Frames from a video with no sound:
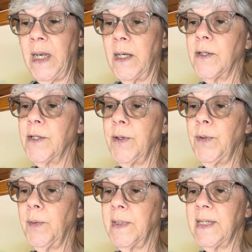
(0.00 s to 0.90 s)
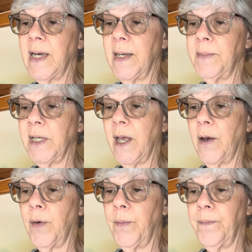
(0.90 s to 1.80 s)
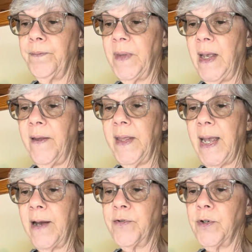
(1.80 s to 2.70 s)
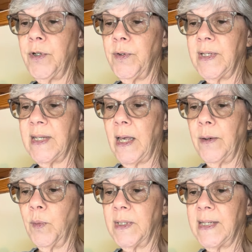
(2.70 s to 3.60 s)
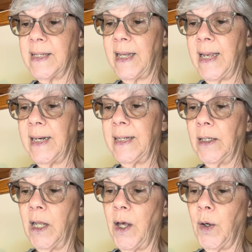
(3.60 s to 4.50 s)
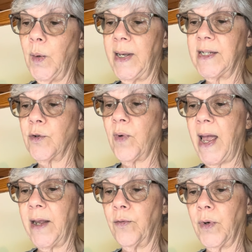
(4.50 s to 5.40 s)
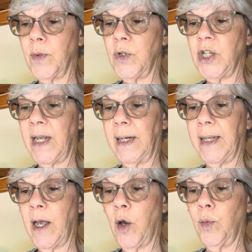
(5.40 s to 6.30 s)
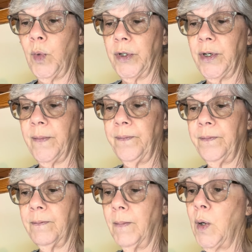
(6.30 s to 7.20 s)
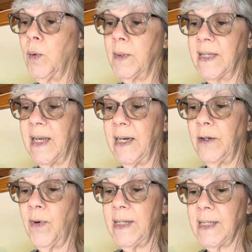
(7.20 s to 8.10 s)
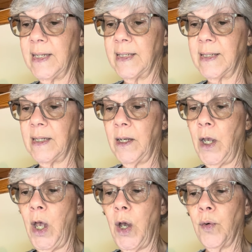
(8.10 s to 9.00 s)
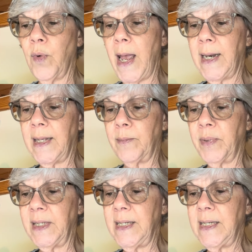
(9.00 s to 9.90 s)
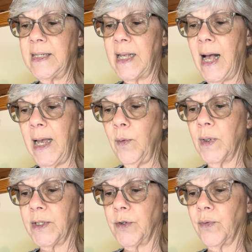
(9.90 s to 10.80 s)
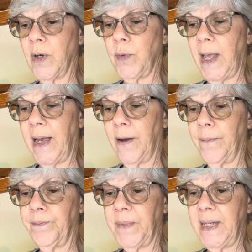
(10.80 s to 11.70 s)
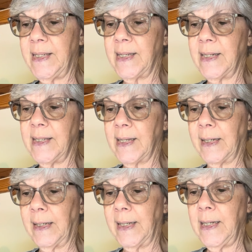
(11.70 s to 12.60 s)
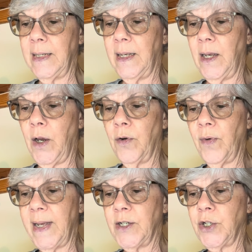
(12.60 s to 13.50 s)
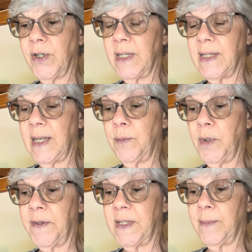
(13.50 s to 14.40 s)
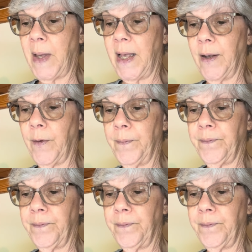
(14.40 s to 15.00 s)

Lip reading: Soon it was time to go. The afternoon sun was getting low as Rat rode gently homeward. Mole was getting restless. "Ratty, please, I want to row now," he said suddenly. Rat shook his head with a smile.